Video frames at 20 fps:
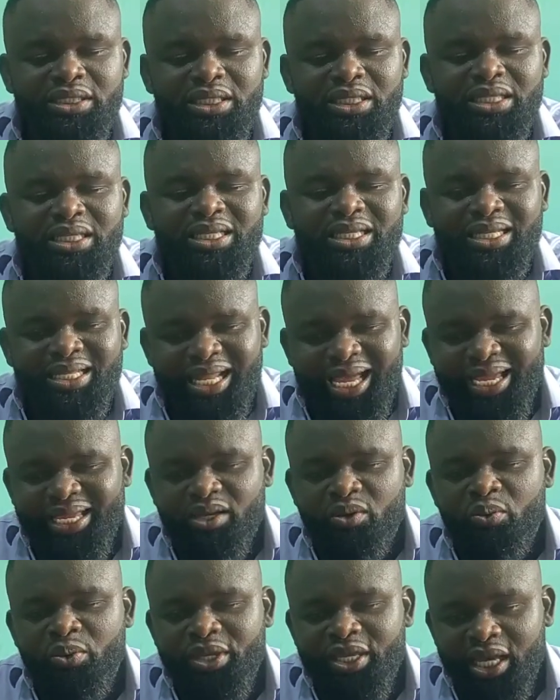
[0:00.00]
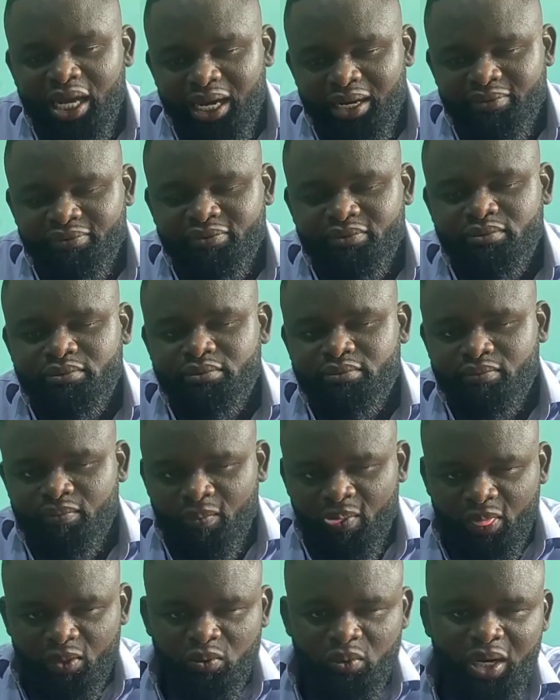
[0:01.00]
like we have?
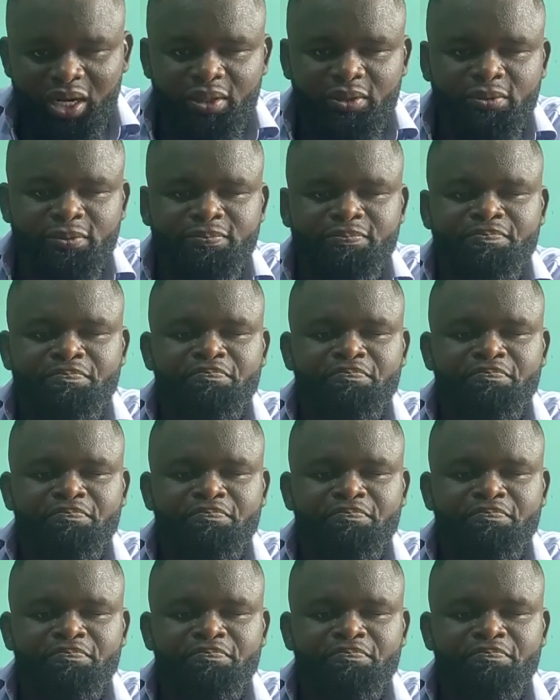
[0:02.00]
Wow.